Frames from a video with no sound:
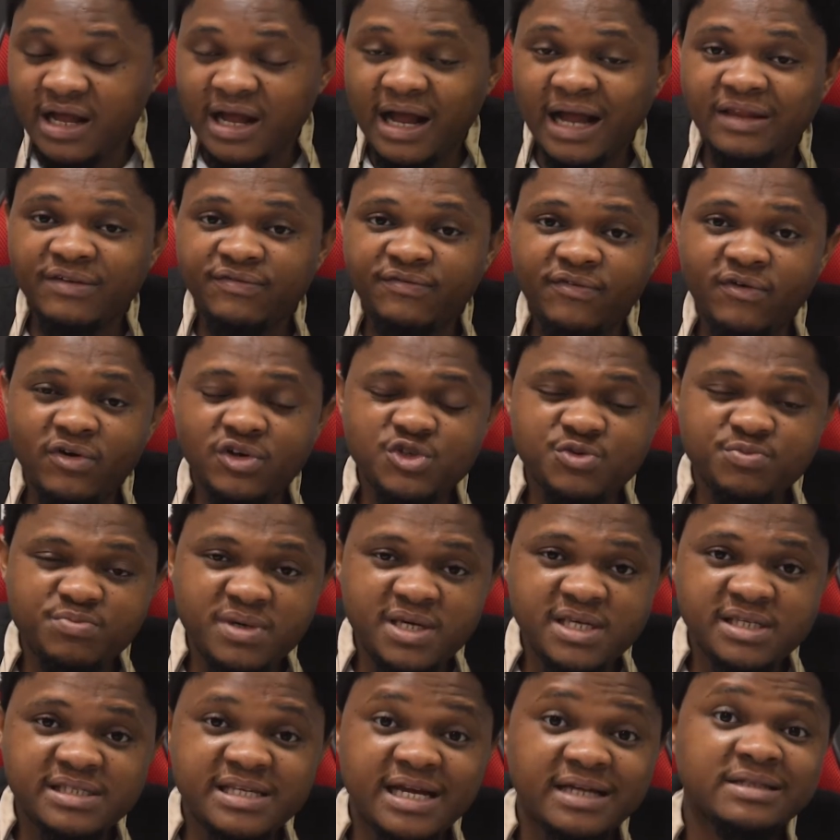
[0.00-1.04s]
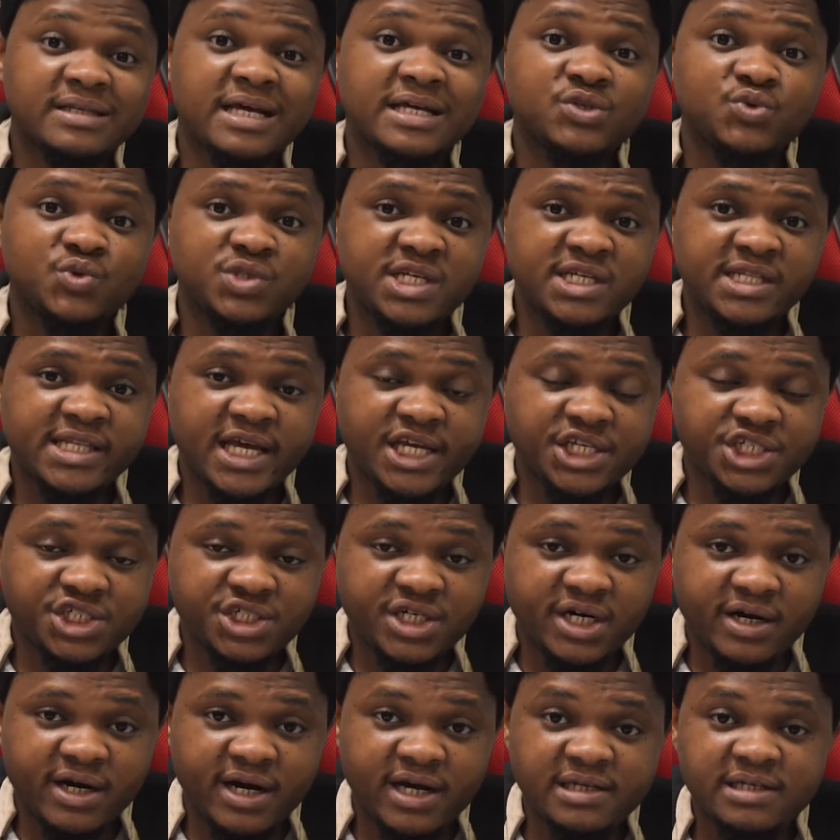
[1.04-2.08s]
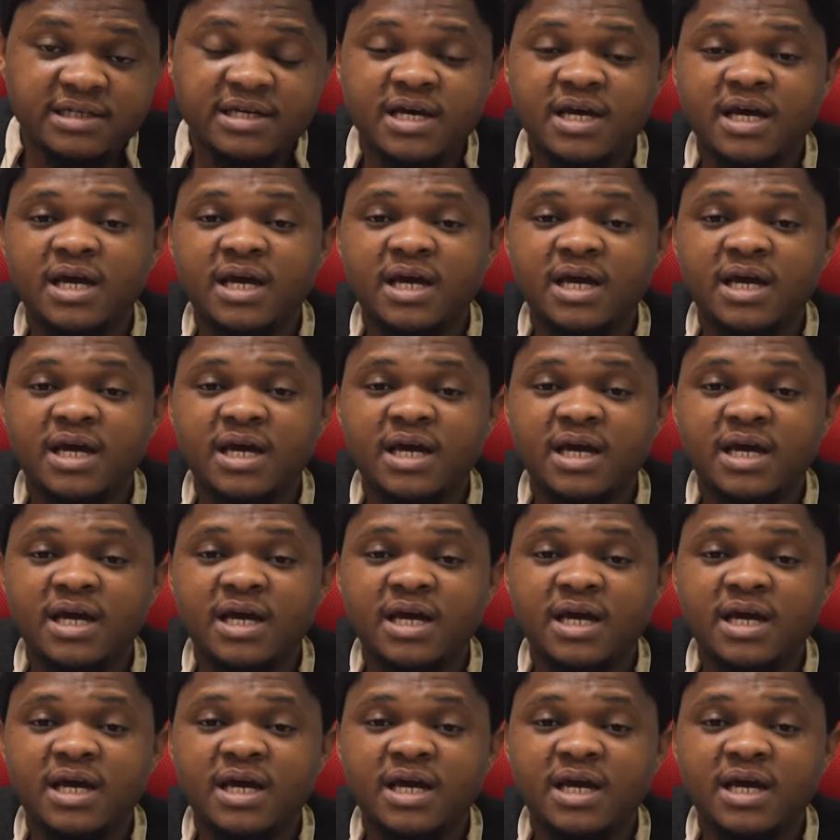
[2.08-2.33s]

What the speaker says: At fault means that's within Nigeria, right?